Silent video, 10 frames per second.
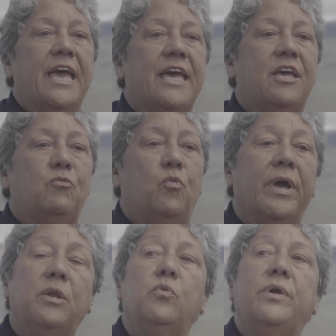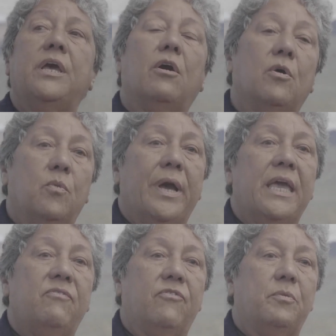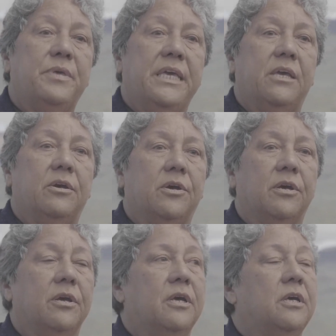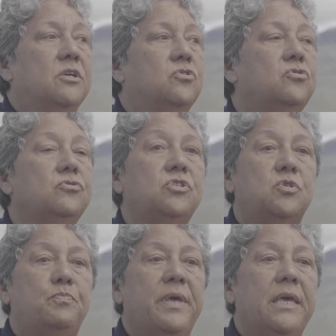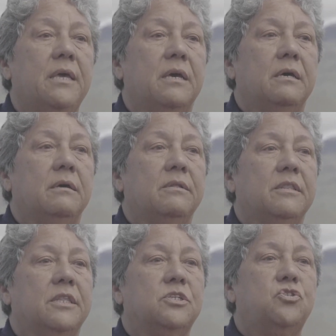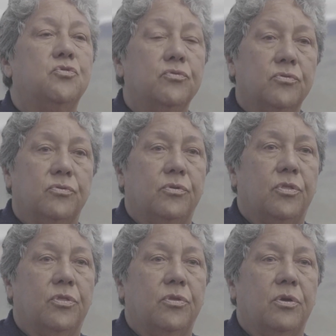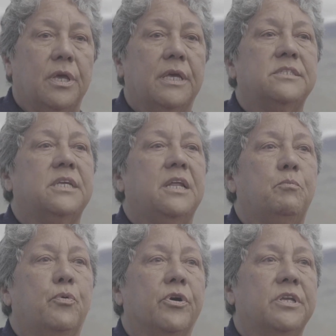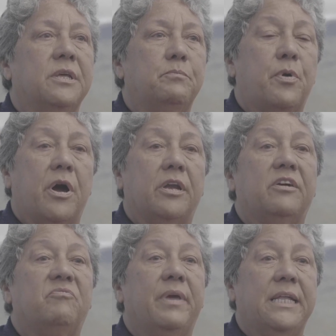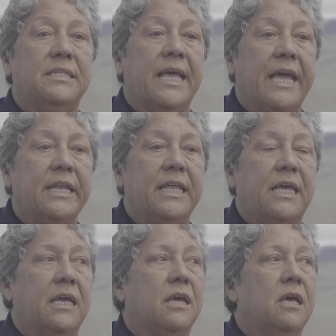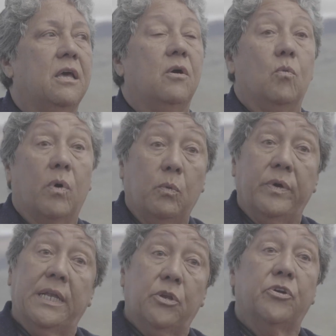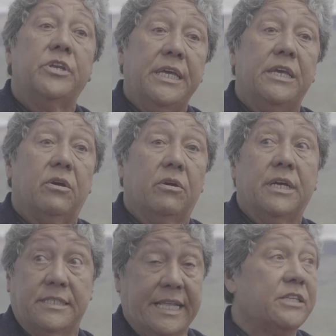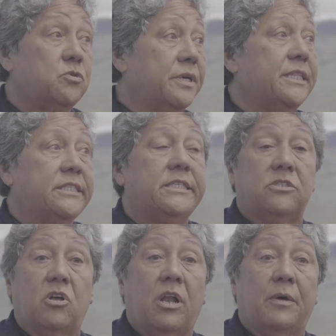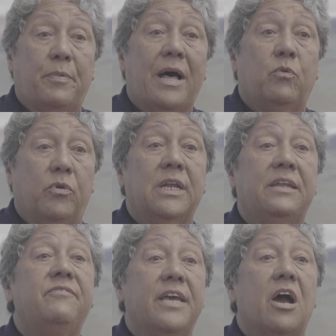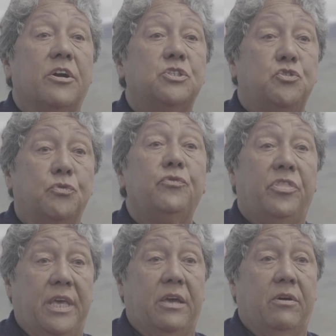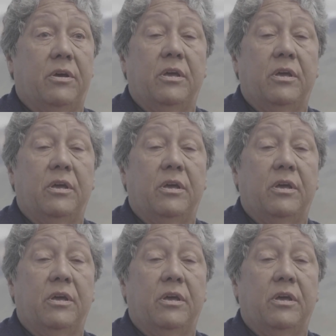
And when we are away from here, to speak the truth is an important part of maintaining what we learn here, because that's what this is all about. We're living our truth here.